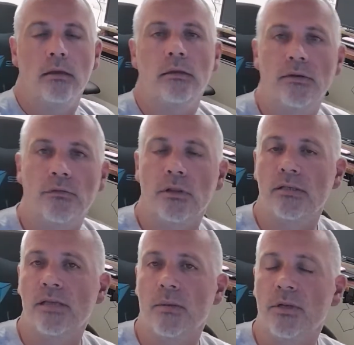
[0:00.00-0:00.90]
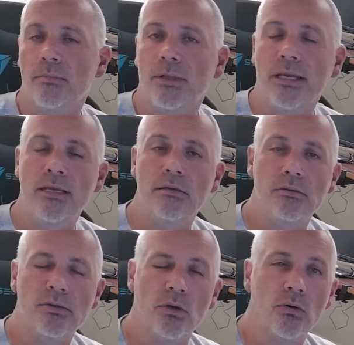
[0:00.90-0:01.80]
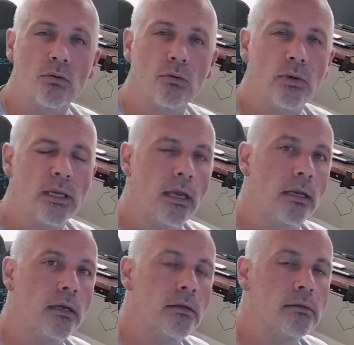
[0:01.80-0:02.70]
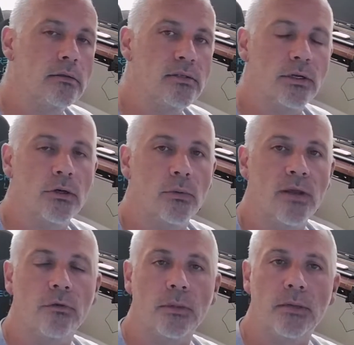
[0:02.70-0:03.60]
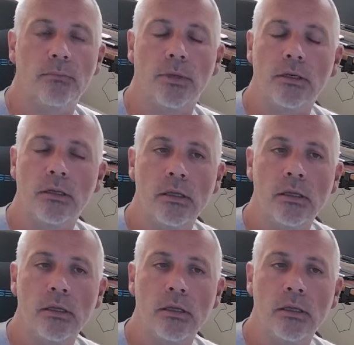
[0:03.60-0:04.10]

different things come into play, so we kind of steered away from it. But